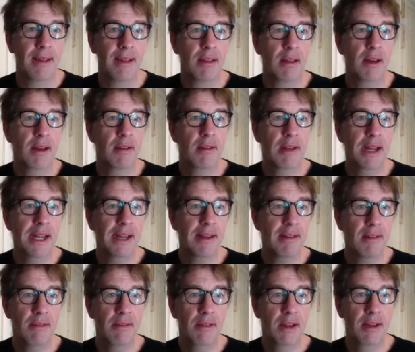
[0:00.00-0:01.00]
so it's
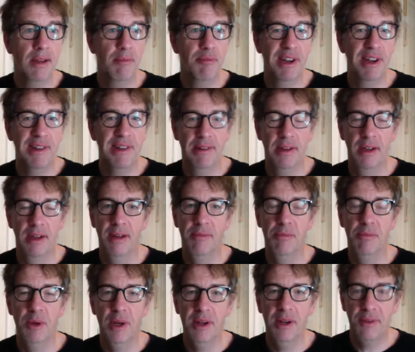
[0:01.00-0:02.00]
Lancaster Road in Preston. And
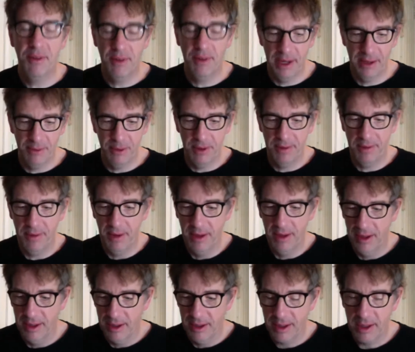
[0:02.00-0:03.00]
what I was doing was
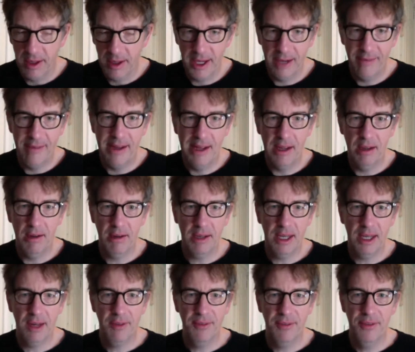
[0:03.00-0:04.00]
going around
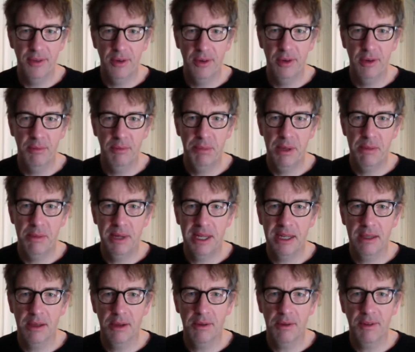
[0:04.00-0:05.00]
looking for
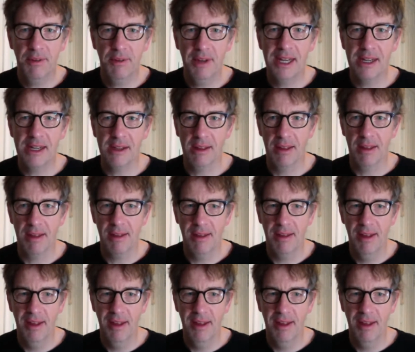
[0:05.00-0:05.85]
biblical scenes.